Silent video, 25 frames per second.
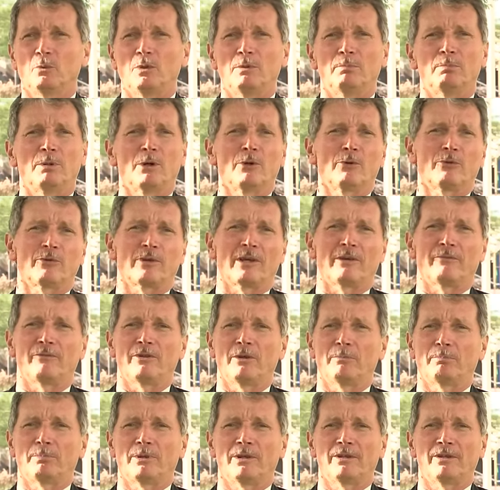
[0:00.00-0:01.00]
we both have
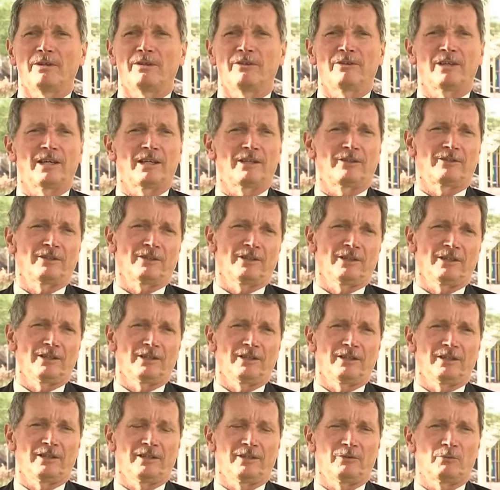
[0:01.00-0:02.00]
the opinion that
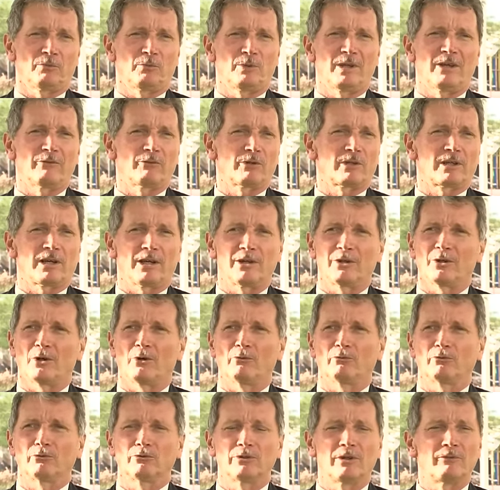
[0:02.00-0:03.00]
uh, we have a kind
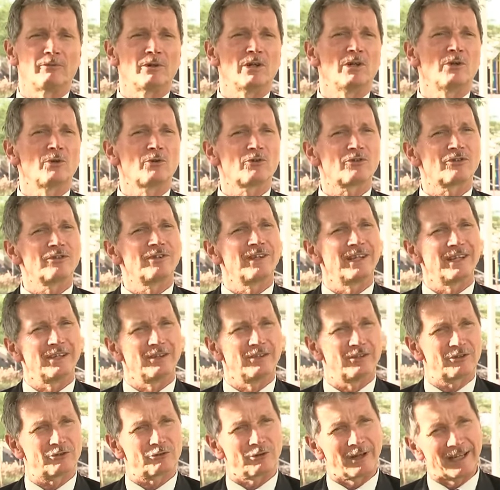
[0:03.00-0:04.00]
of revolution
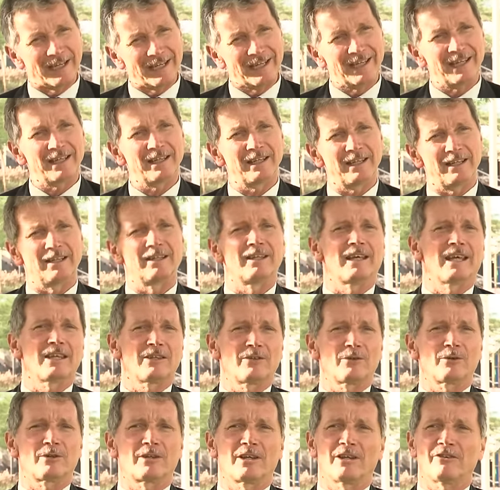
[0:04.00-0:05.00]
in training, in
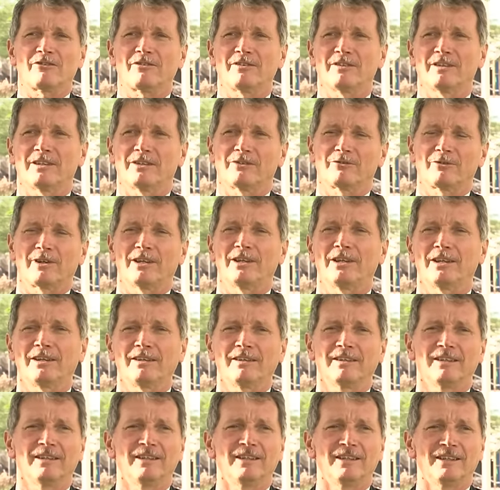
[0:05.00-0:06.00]
education and training,
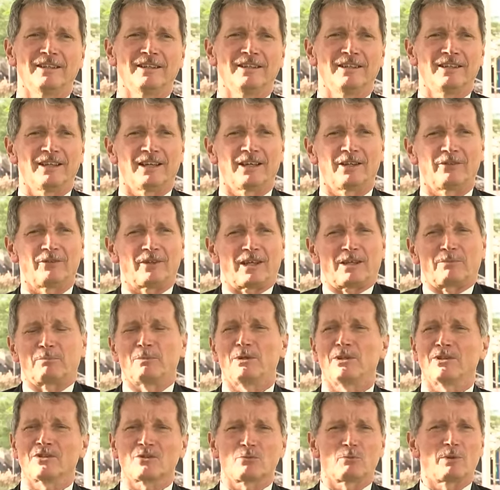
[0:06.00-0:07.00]
and that
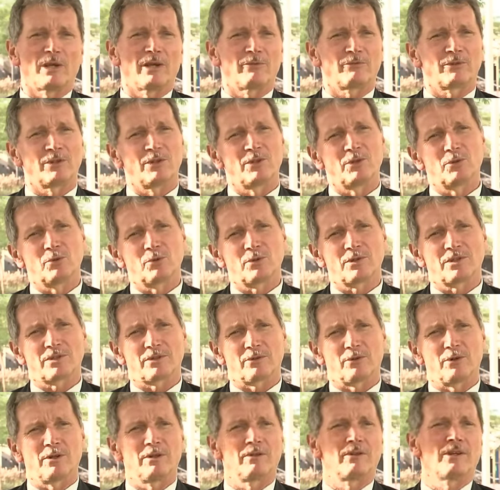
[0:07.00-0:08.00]
means we have to
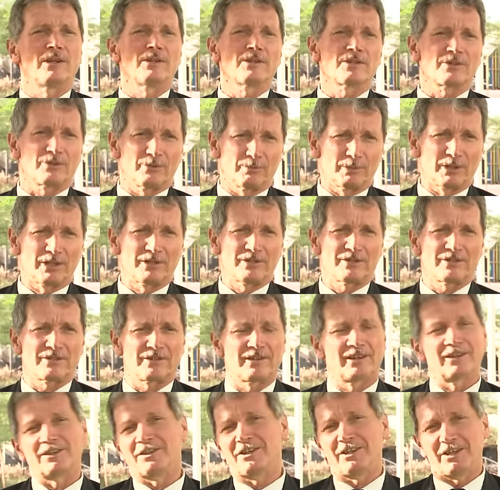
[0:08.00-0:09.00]
use all the instruments,
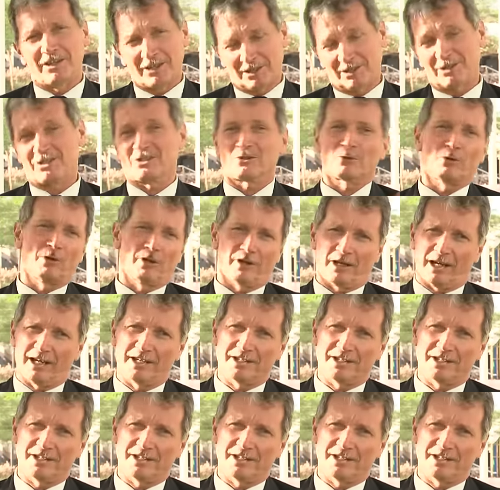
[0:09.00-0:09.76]
and here it is called